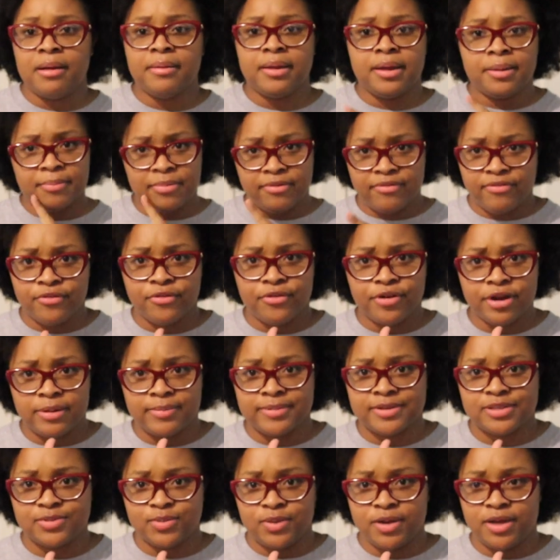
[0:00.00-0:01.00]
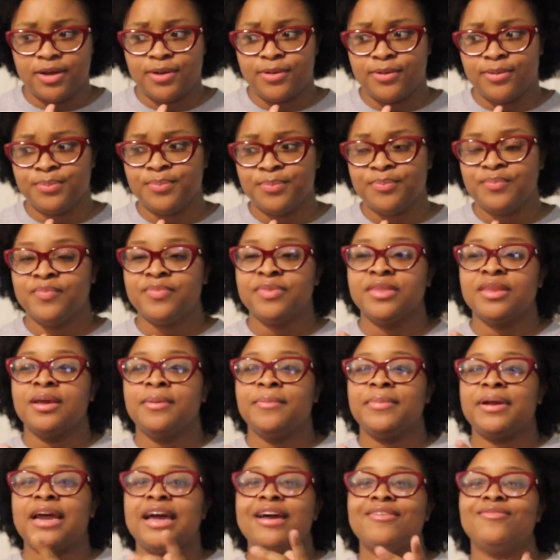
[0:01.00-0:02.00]
and before him as well
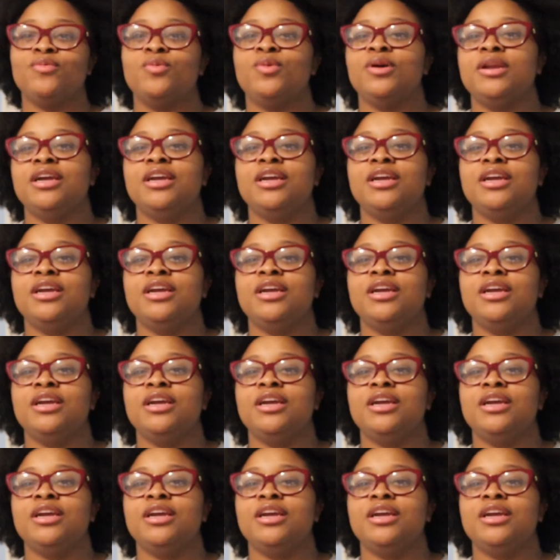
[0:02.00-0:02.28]
but i haven't went